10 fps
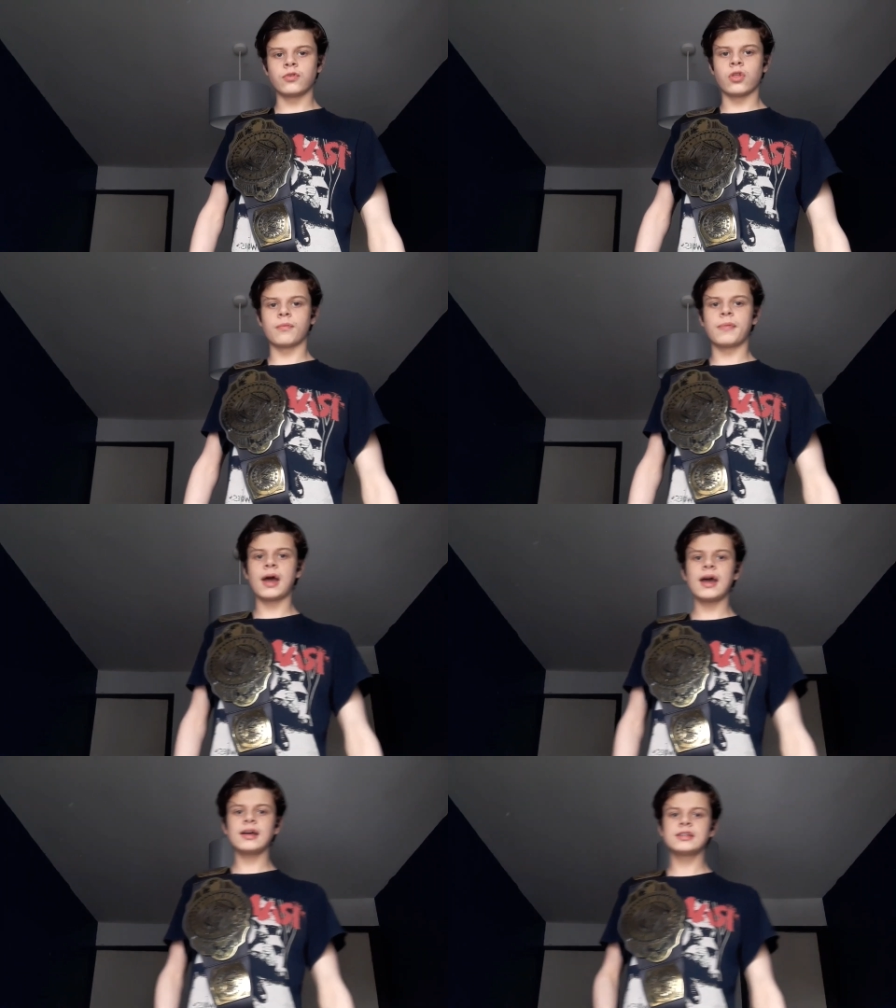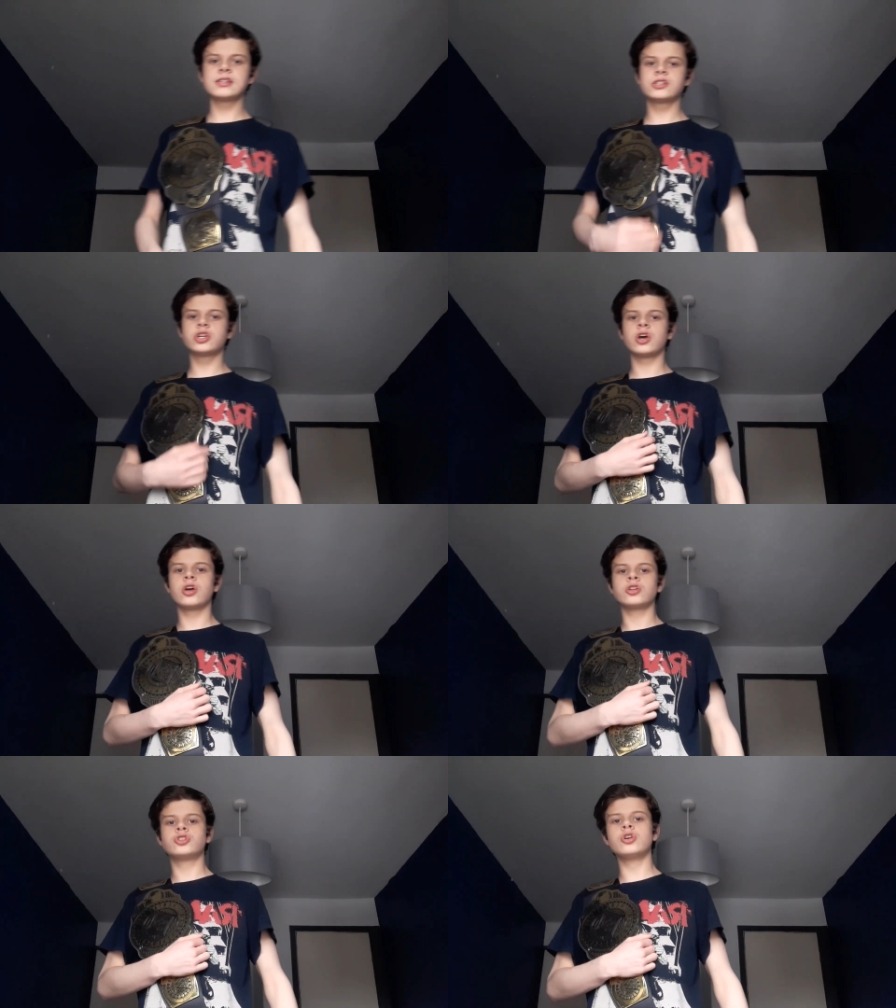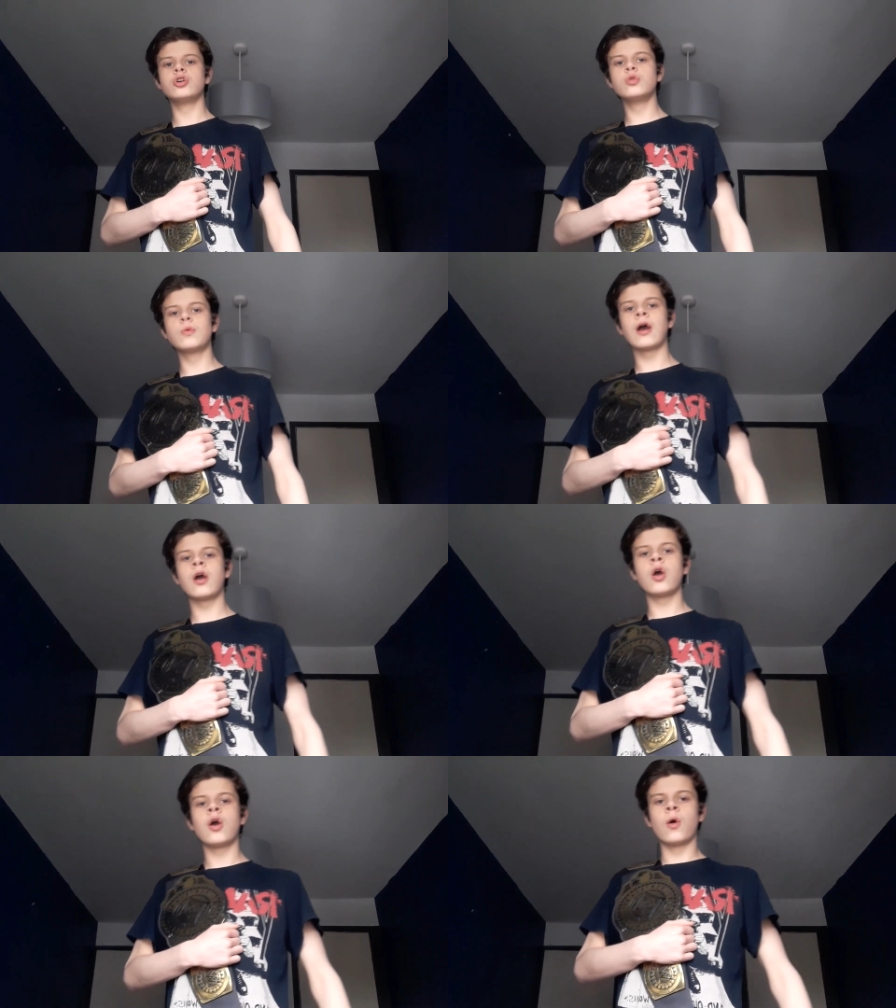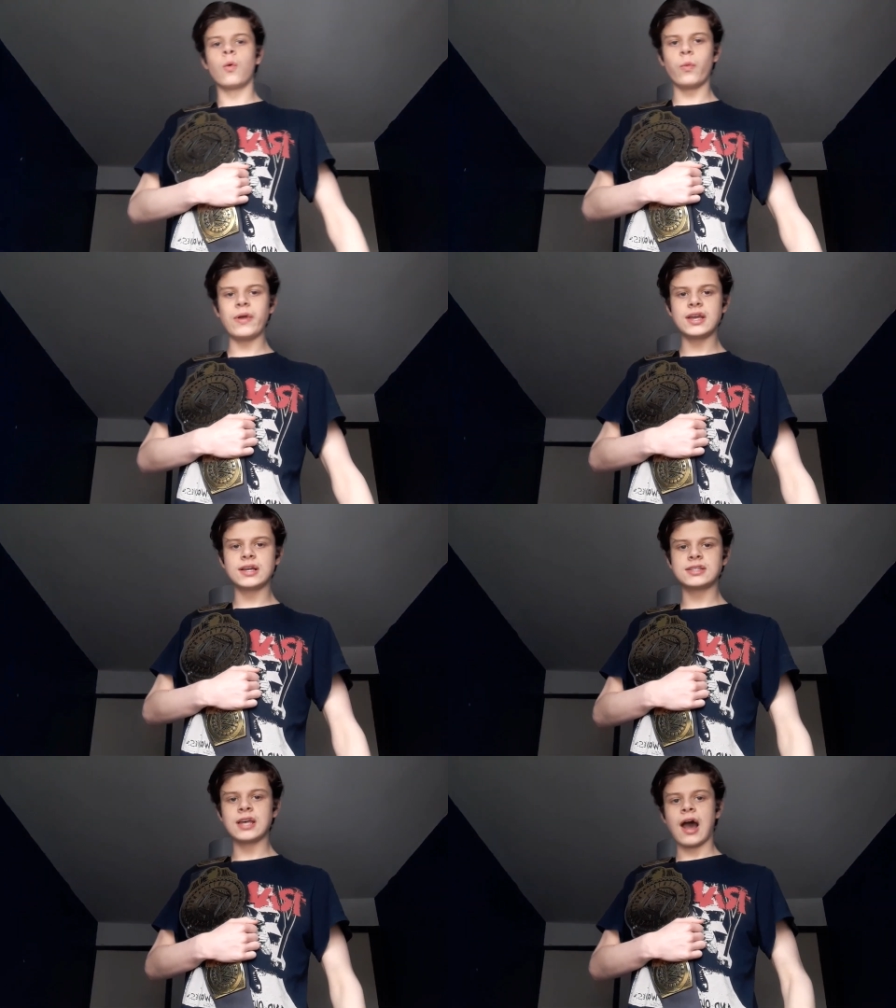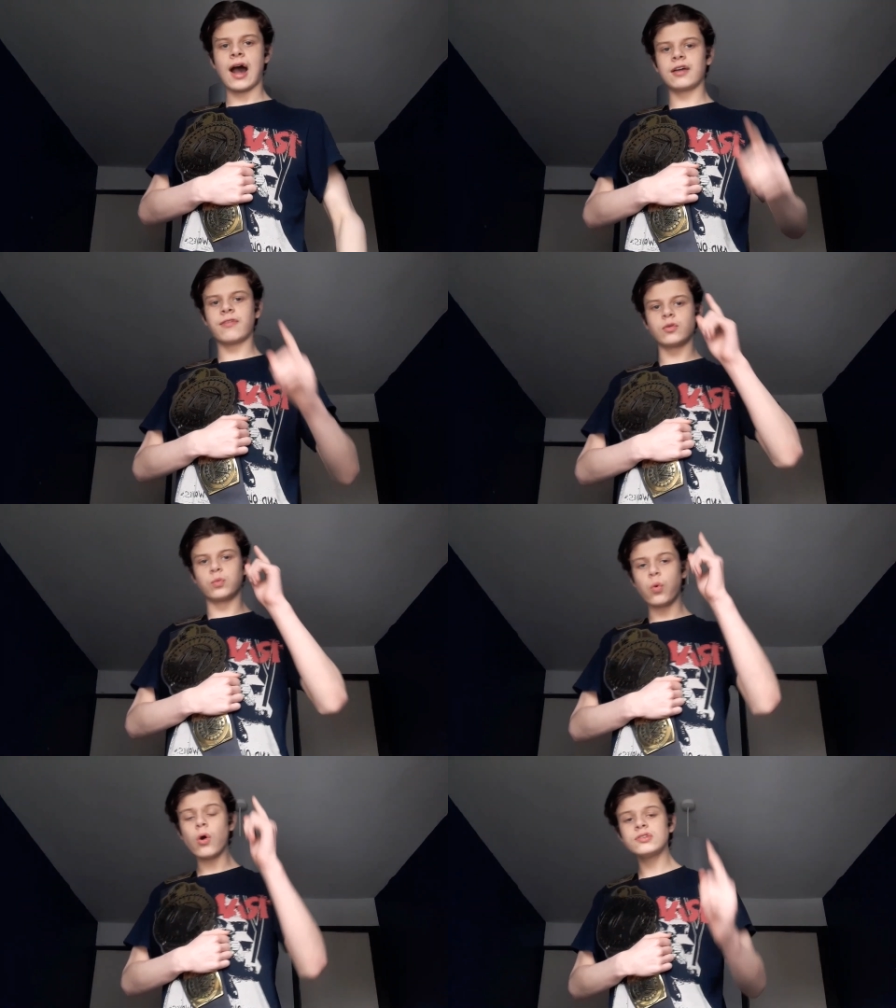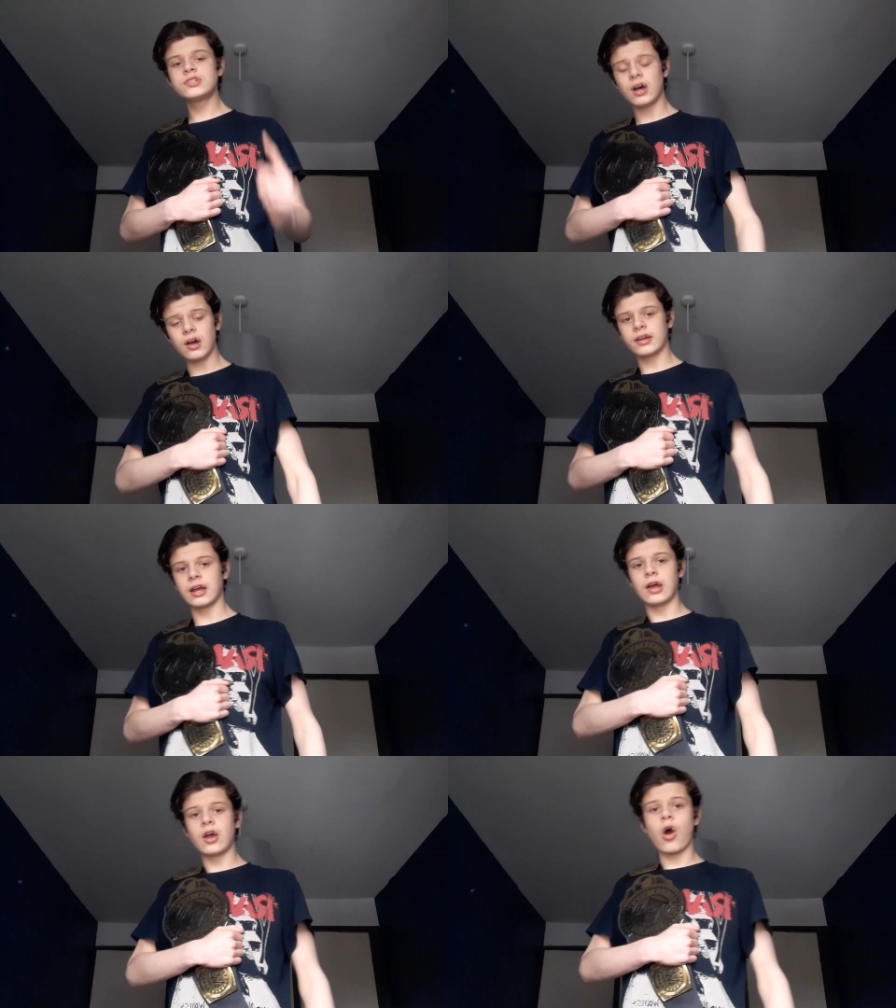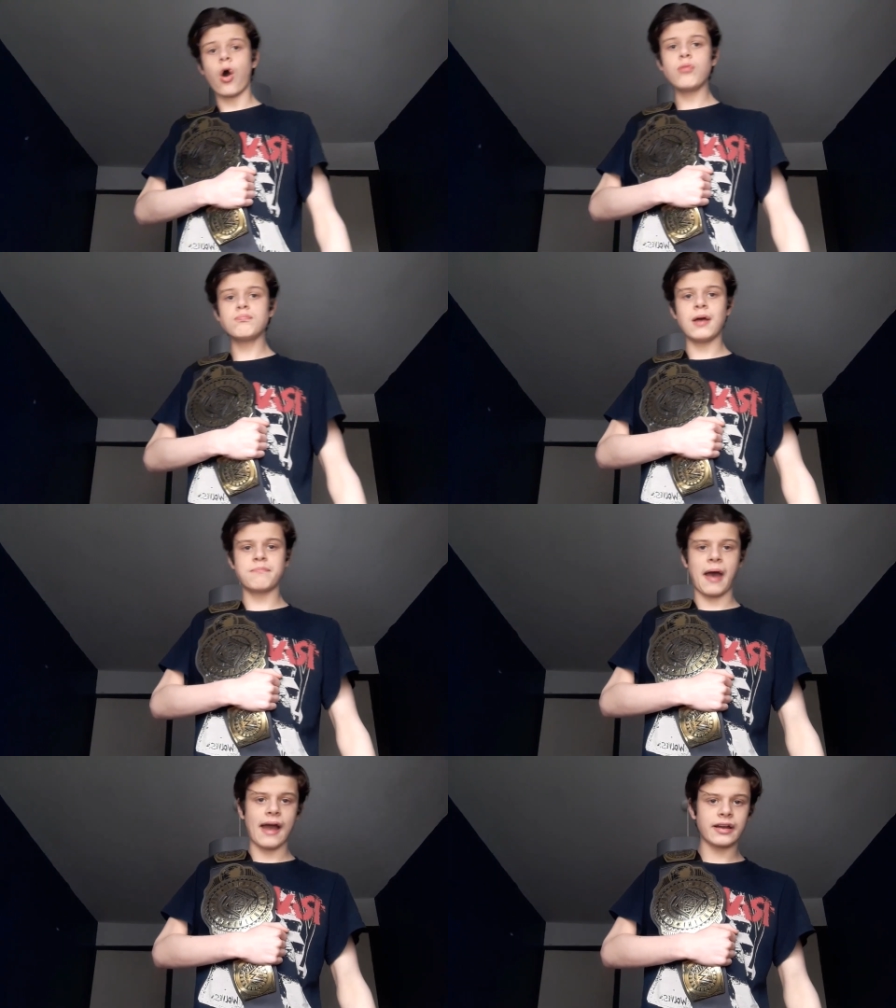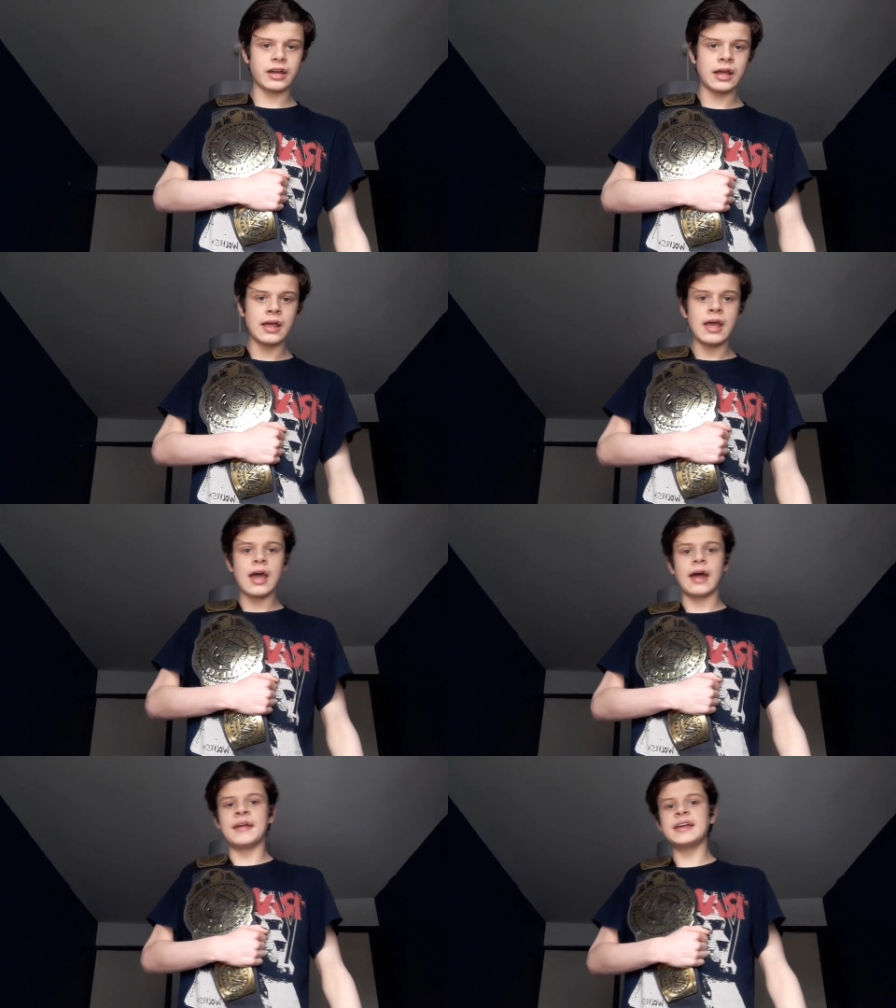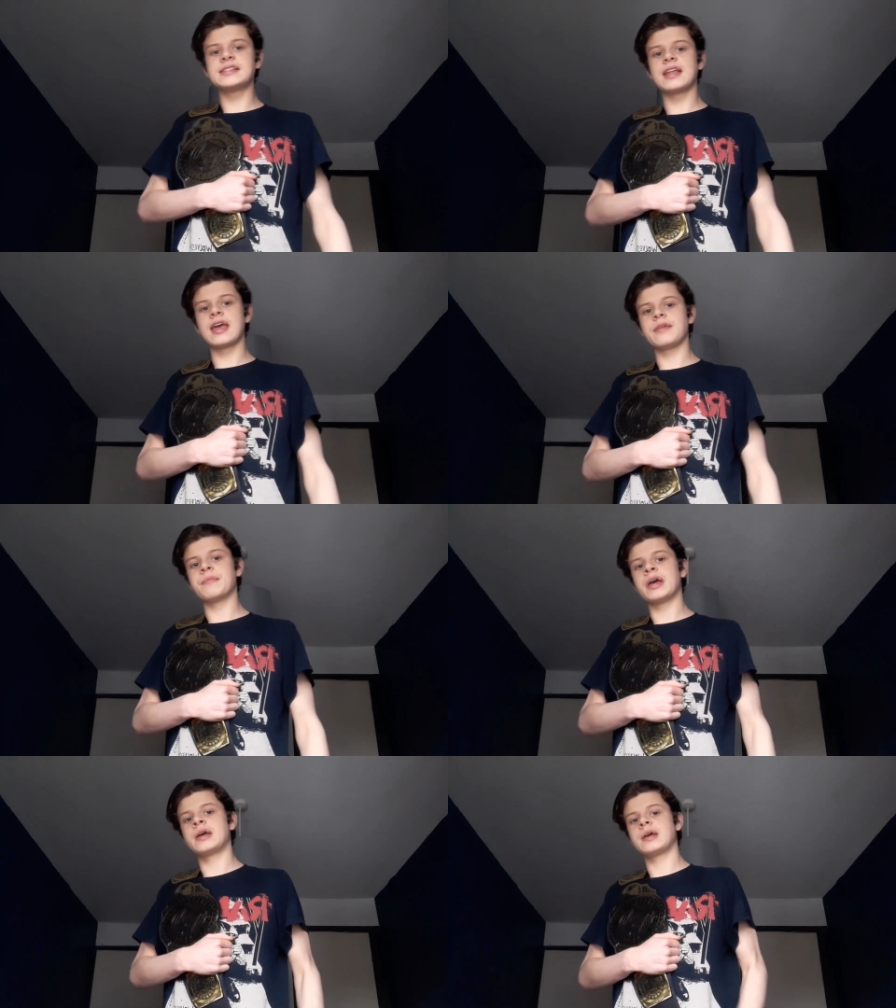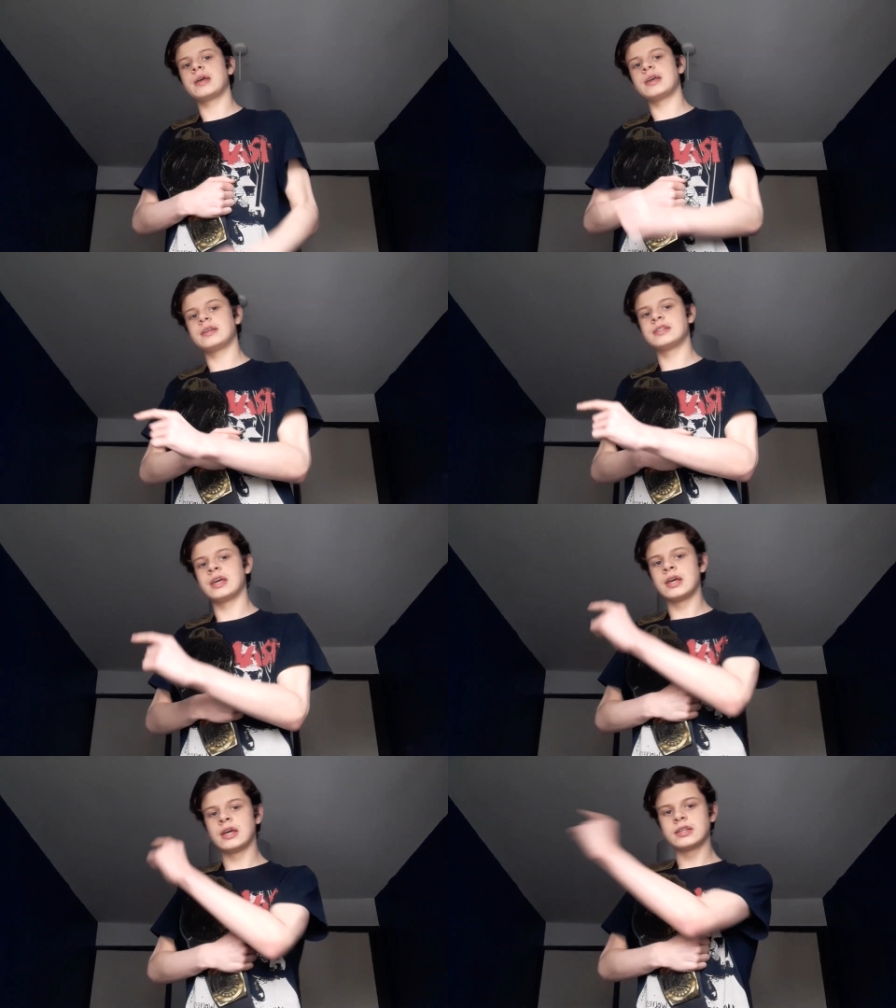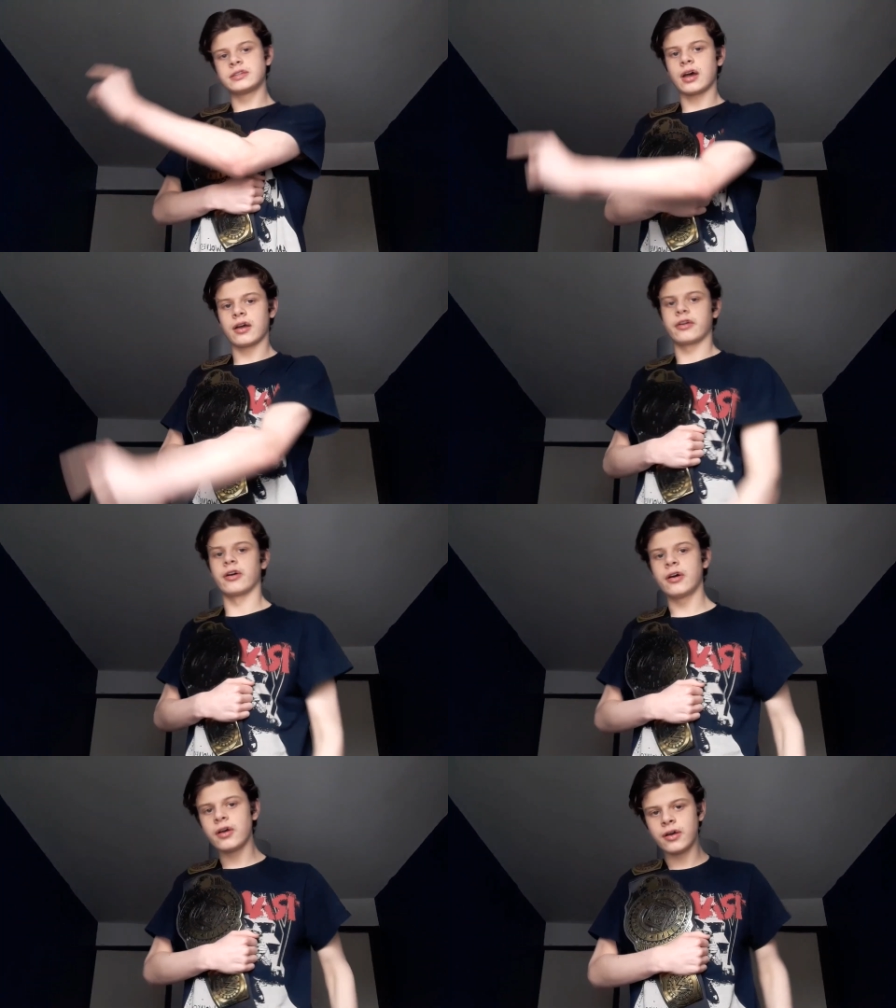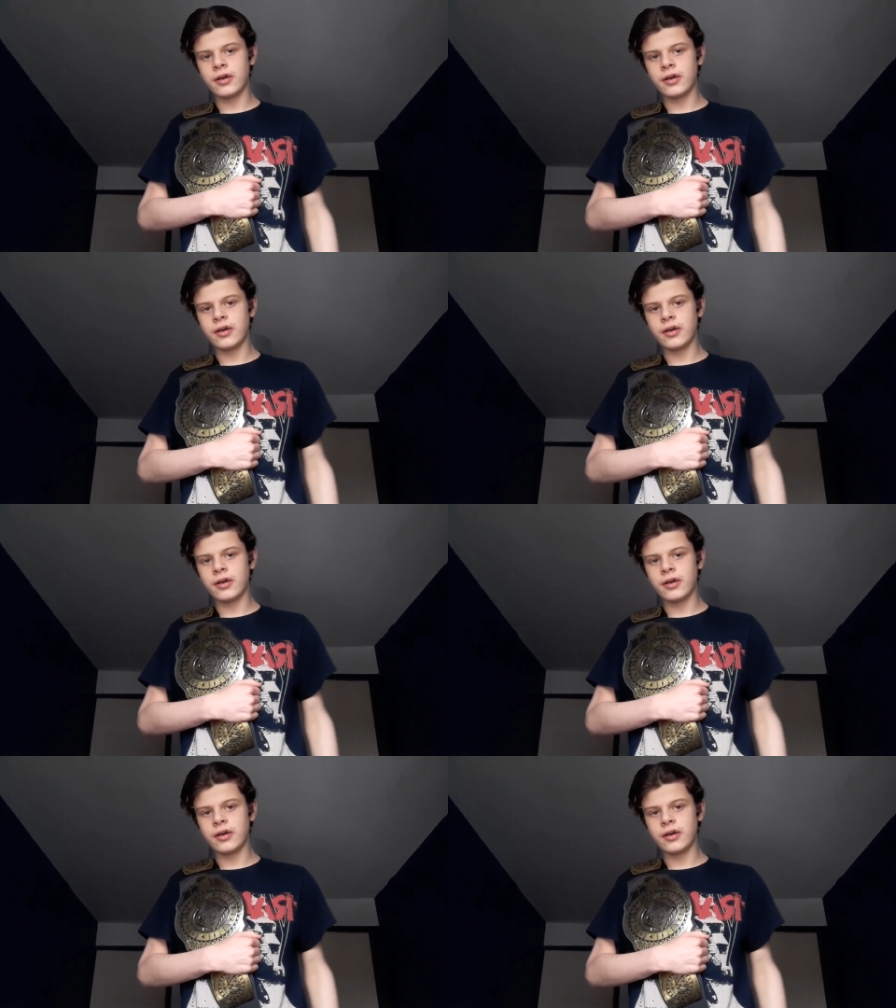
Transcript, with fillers: For the past two weeks, I have had one target on my back, and his name is Tygar.